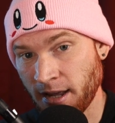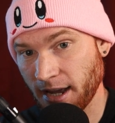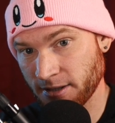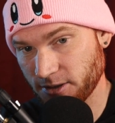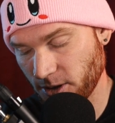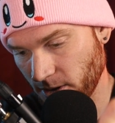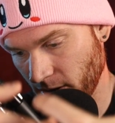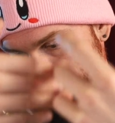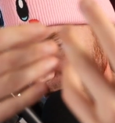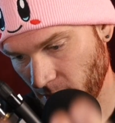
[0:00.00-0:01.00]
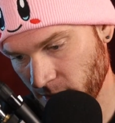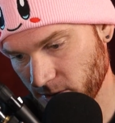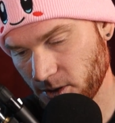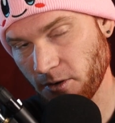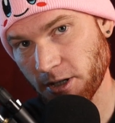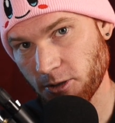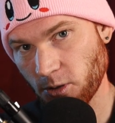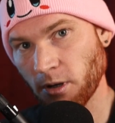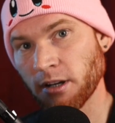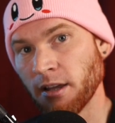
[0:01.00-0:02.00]
And so long story
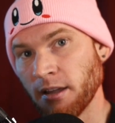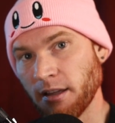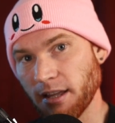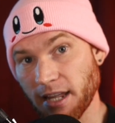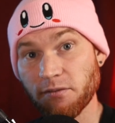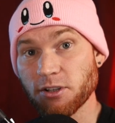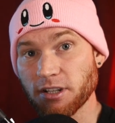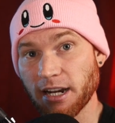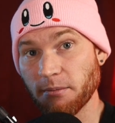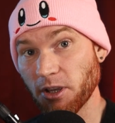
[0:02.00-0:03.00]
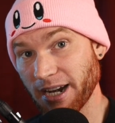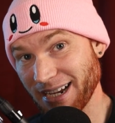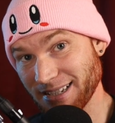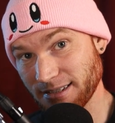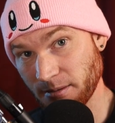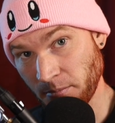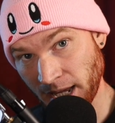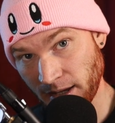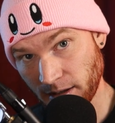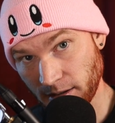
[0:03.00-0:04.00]
short, if you sign up, you get access to me,